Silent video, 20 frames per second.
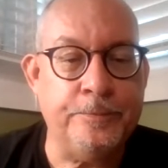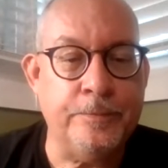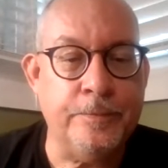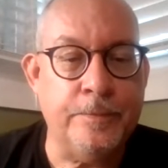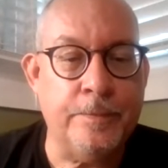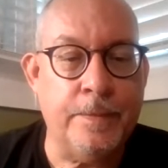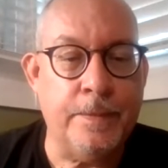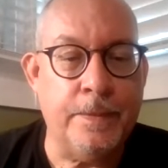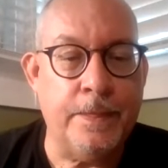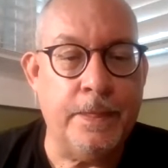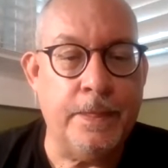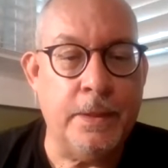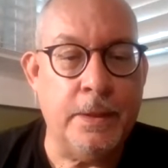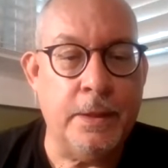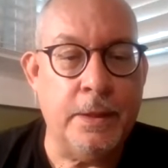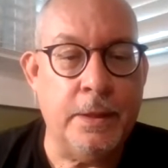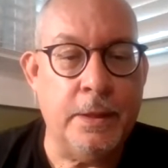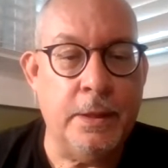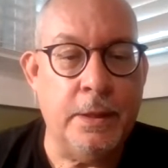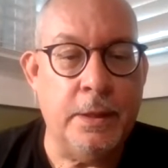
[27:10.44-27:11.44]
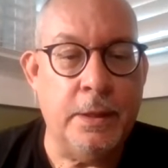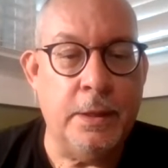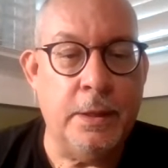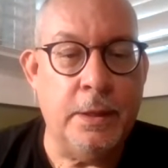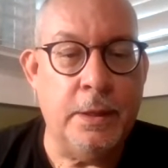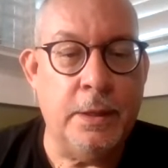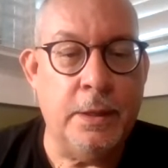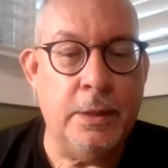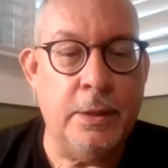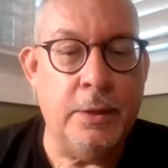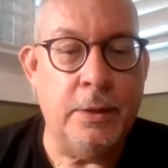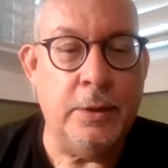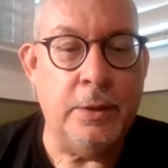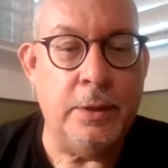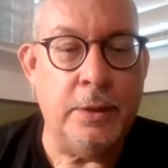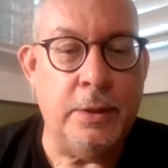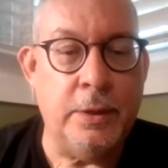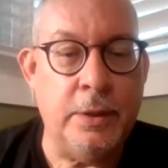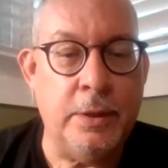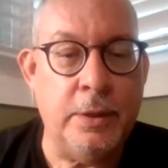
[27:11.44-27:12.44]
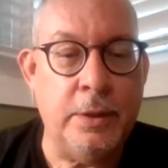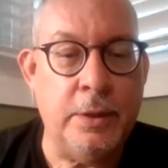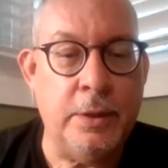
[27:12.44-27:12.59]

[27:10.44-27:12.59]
[no speech]